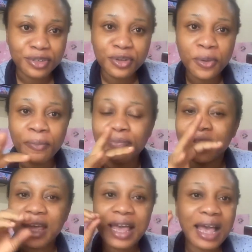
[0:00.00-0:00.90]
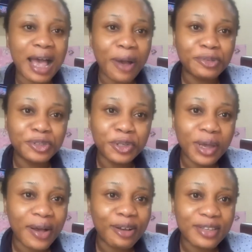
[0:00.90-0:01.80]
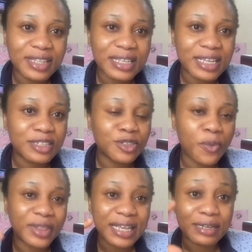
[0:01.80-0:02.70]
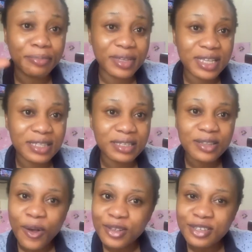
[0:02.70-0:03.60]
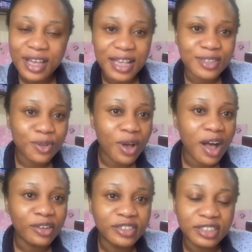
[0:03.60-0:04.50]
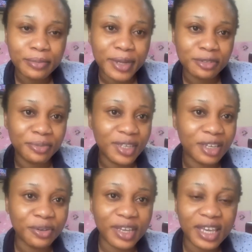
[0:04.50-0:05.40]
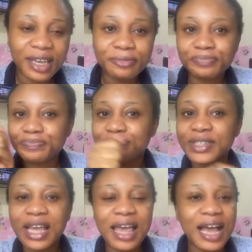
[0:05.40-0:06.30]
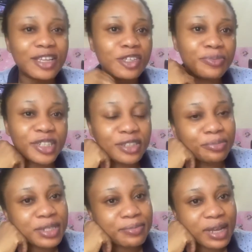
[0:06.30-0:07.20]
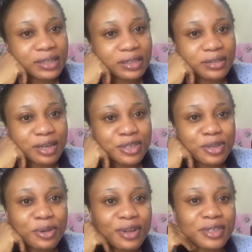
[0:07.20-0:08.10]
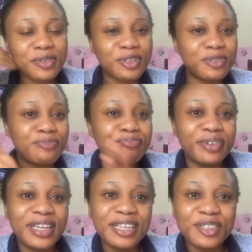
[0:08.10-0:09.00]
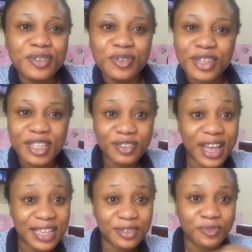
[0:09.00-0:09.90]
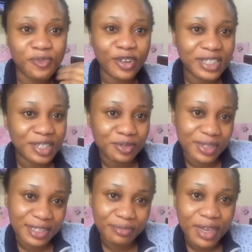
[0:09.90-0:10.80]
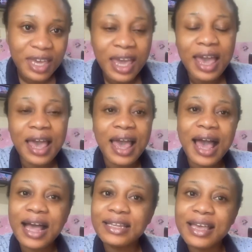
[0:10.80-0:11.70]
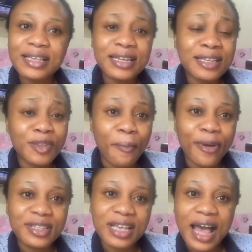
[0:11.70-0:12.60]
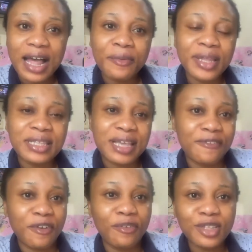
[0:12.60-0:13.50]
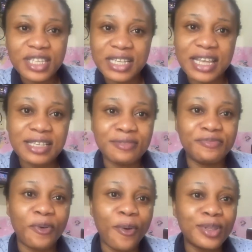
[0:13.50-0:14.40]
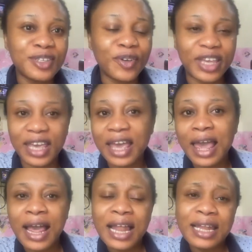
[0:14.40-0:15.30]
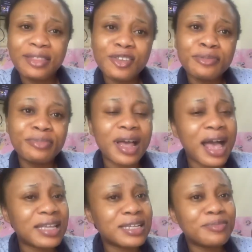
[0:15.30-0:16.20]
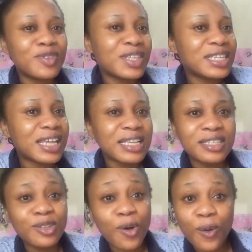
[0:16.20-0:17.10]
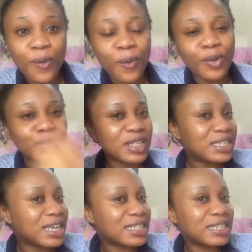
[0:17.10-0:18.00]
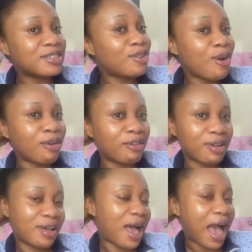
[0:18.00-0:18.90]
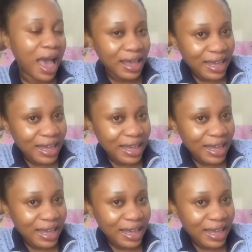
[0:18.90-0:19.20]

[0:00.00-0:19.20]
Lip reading: So I will show you our contestants, someone that is representing us. You guys know how the team might be. Okay, I just pray she bring back the crown. So I just want to bring it to you so that you guys will watch it with me. And yes, let's support her. When the time for voting, let's vote. Okay, let us be, it has been 20 years long. 20 years is long. Ha.